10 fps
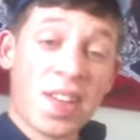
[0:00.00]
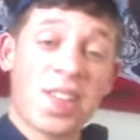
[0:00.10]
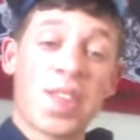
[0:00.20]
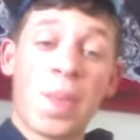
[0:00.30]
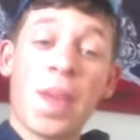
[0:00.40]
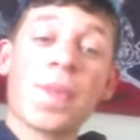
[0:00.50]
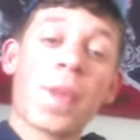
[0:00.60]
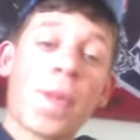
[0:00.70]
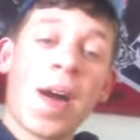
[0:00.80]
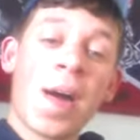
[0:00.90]
didn't spit
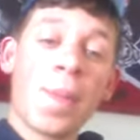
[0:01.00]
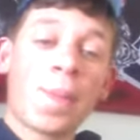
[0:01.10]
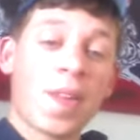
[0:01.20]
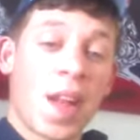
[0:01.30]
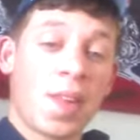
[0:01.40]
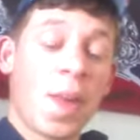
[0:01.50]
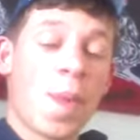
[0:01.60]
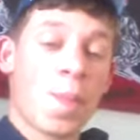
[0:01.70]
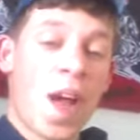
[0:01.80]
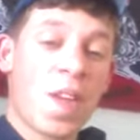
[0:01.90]
for a while, and I let
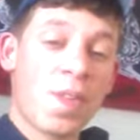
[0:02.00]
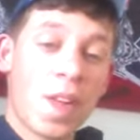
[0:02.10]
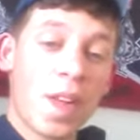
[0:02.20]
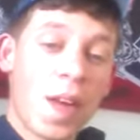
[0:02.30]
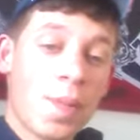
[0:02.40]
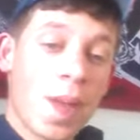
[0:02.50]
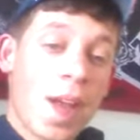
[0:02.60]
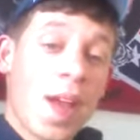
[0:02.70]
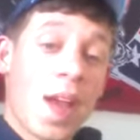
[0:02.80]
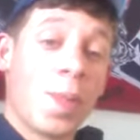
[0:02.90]
my mouth fill up,
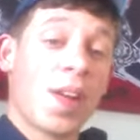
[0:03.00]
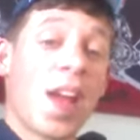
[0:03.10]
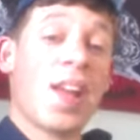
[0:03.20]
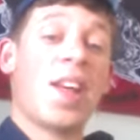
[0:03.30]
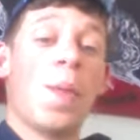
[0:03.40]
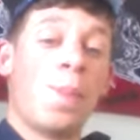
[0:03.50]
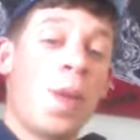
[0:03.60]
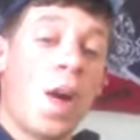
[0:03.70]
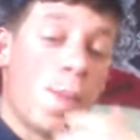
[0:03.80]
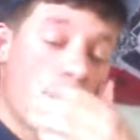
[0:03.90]
and we kind of hit a
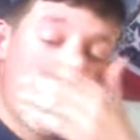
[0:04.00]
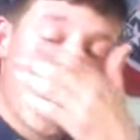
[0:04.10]
bump.